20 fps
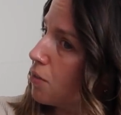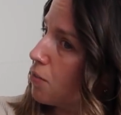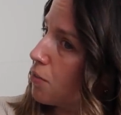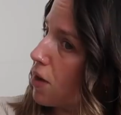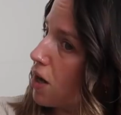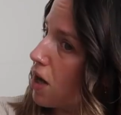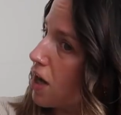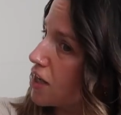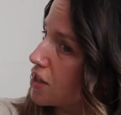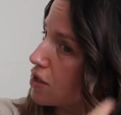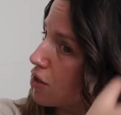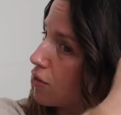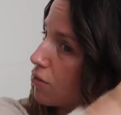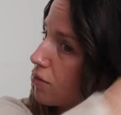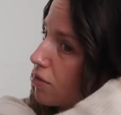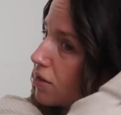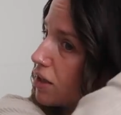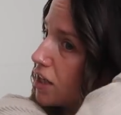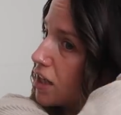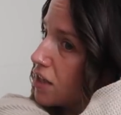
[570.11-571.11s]
but I
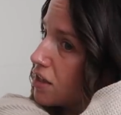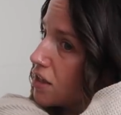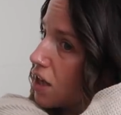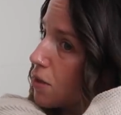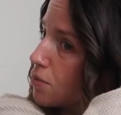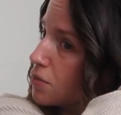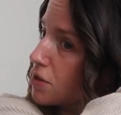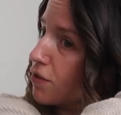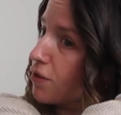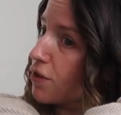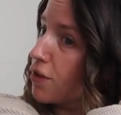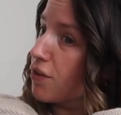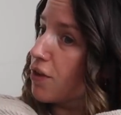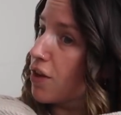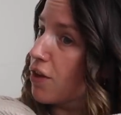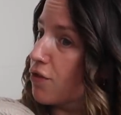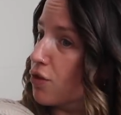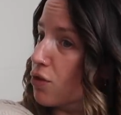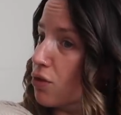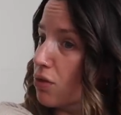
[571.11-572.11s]
don't, in terms of
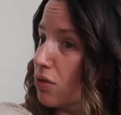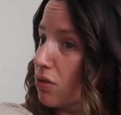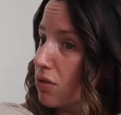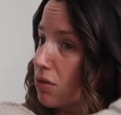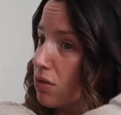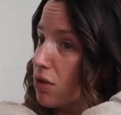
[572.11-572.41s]
if you're